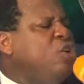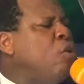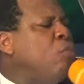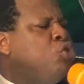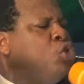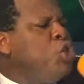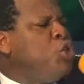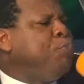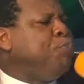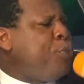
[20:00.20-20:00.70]

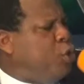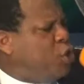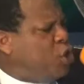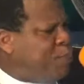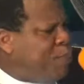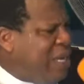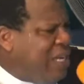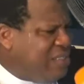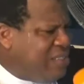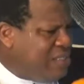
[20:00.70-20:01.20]
just
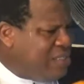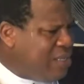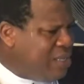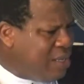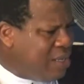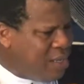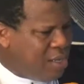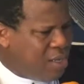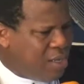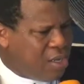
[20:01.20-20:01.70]
prospers.
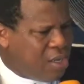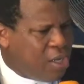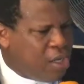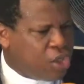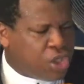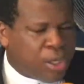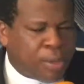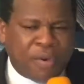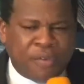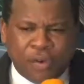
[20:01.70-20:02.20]

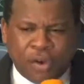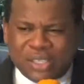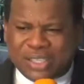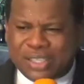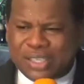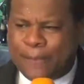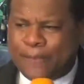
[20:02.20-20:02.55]
Some of us,